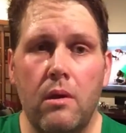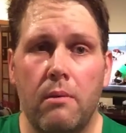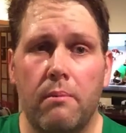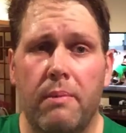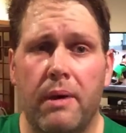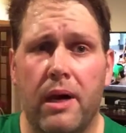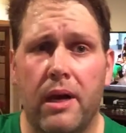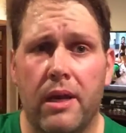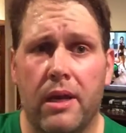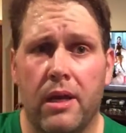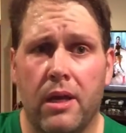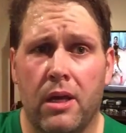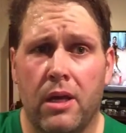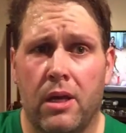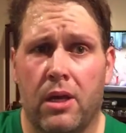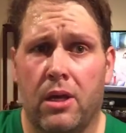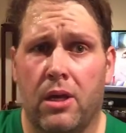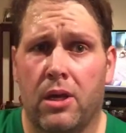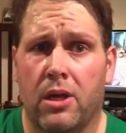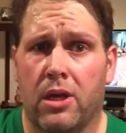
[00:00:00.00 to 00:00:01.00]
But
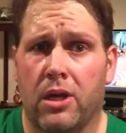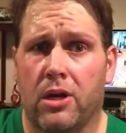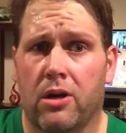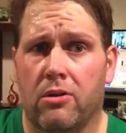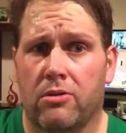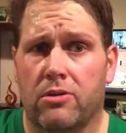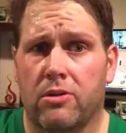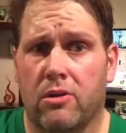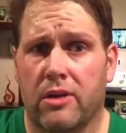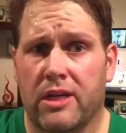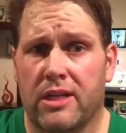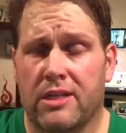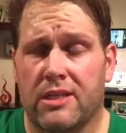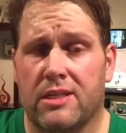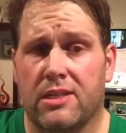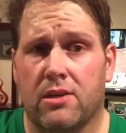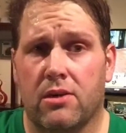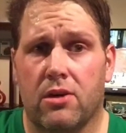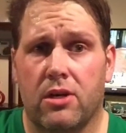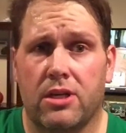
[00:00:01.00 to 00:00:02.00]
you know, don't get
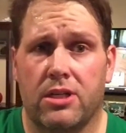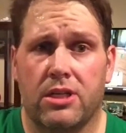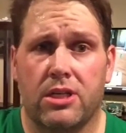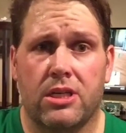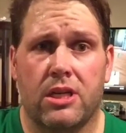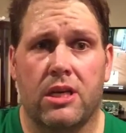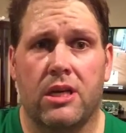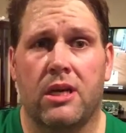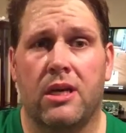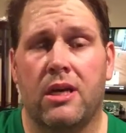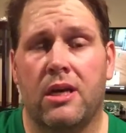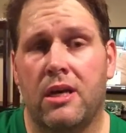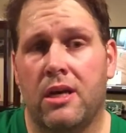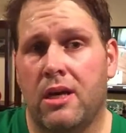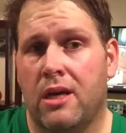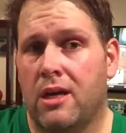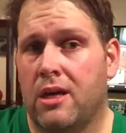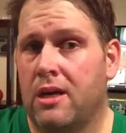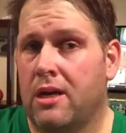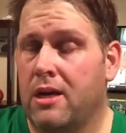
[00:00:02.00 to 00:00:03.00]
discouraged.
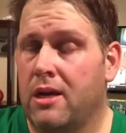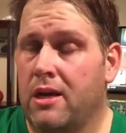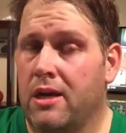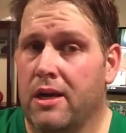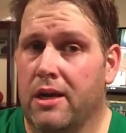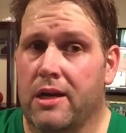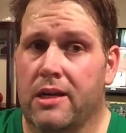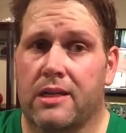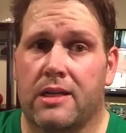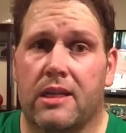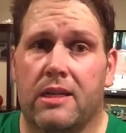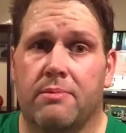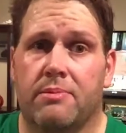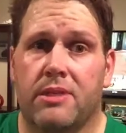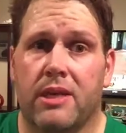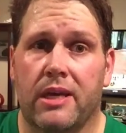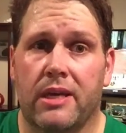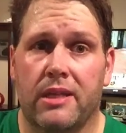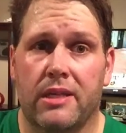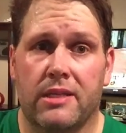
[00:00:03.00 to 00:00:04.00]
I'm going to keep
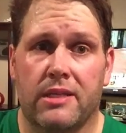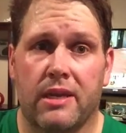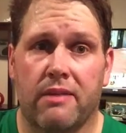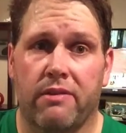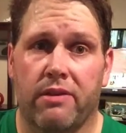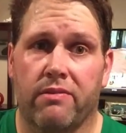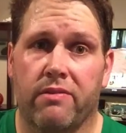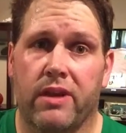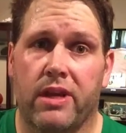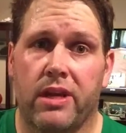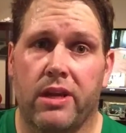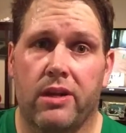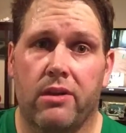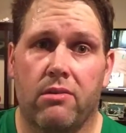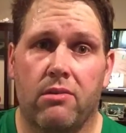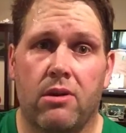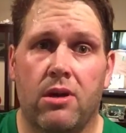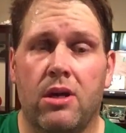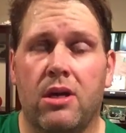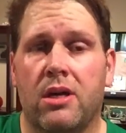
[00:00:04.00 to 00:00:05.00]
saying this every
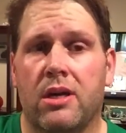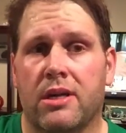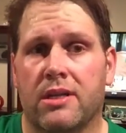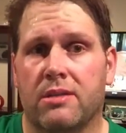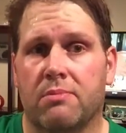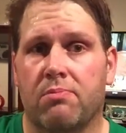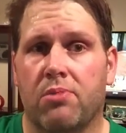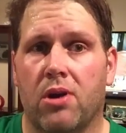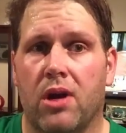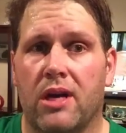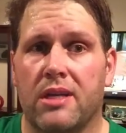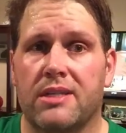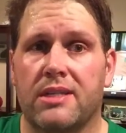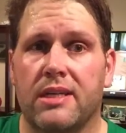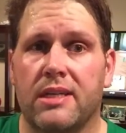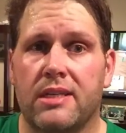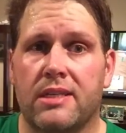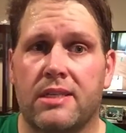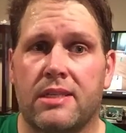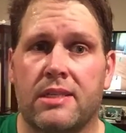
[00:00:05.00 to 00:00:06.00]
video. It's a
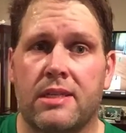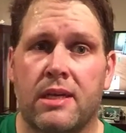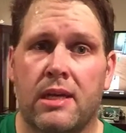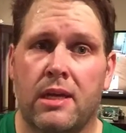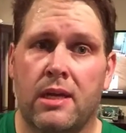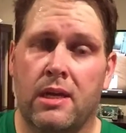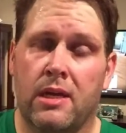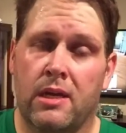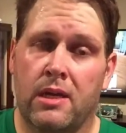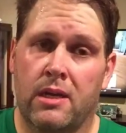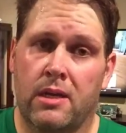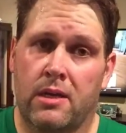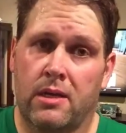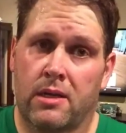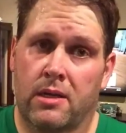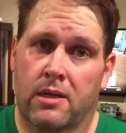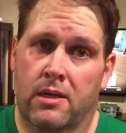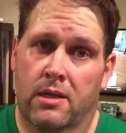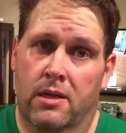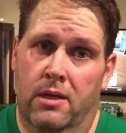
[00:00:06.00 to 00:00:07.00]
process.
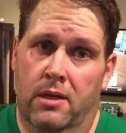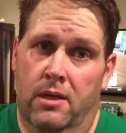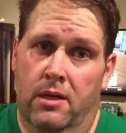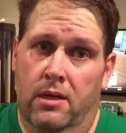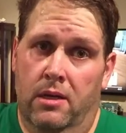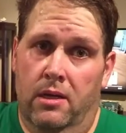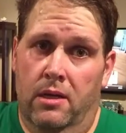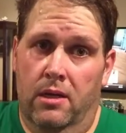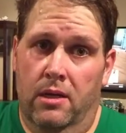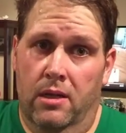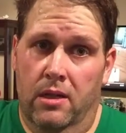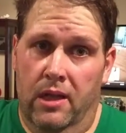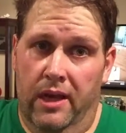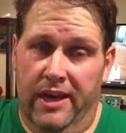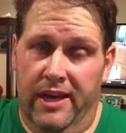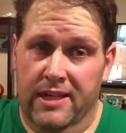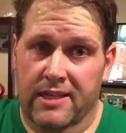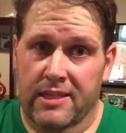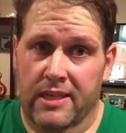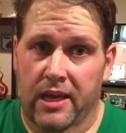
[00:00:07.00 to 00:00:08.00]

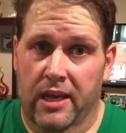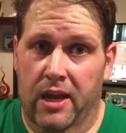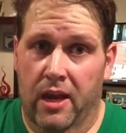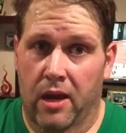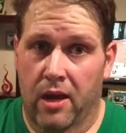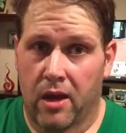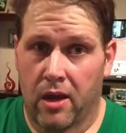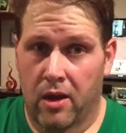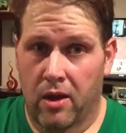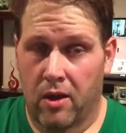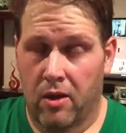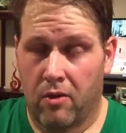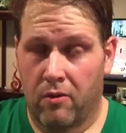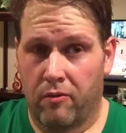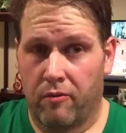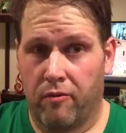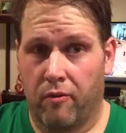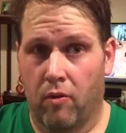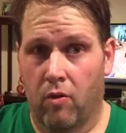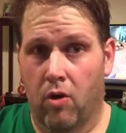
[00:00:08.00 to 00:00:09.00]
Like I said,
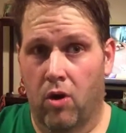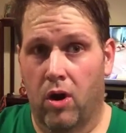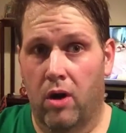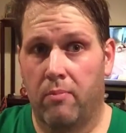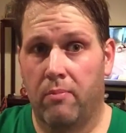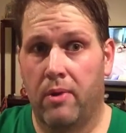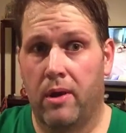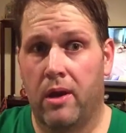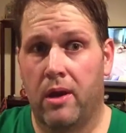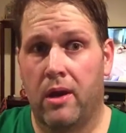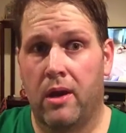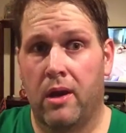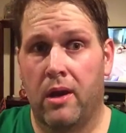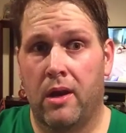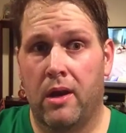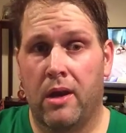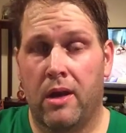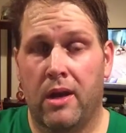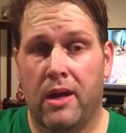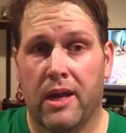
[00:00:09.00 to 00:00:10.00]
form
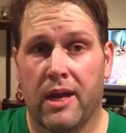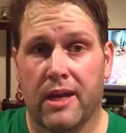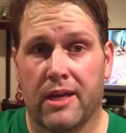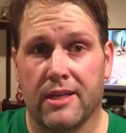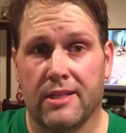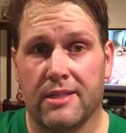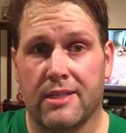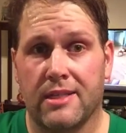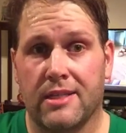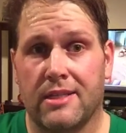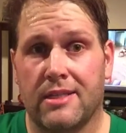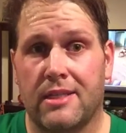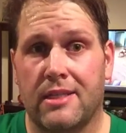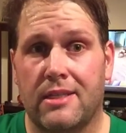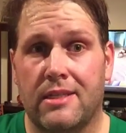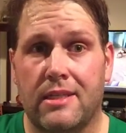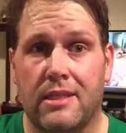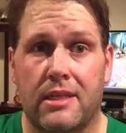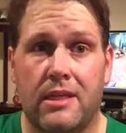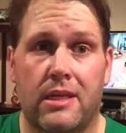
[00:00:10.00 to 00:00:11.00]
and
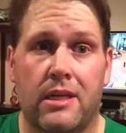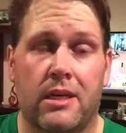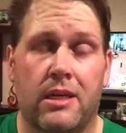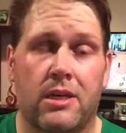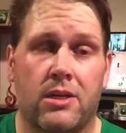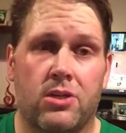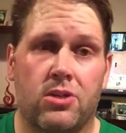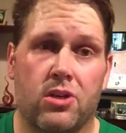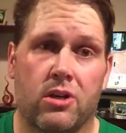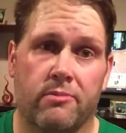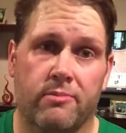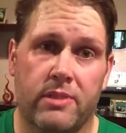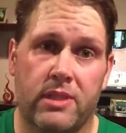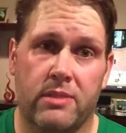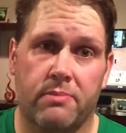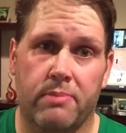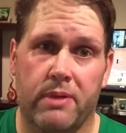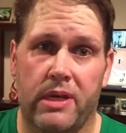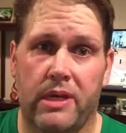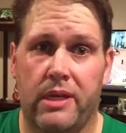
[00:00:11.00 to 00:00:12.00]
consistency trumps
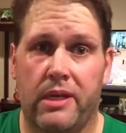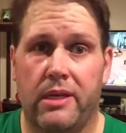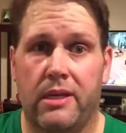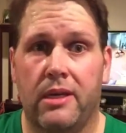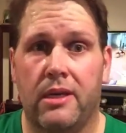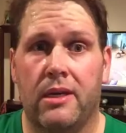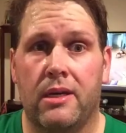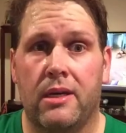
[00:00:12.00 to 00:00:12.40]
speed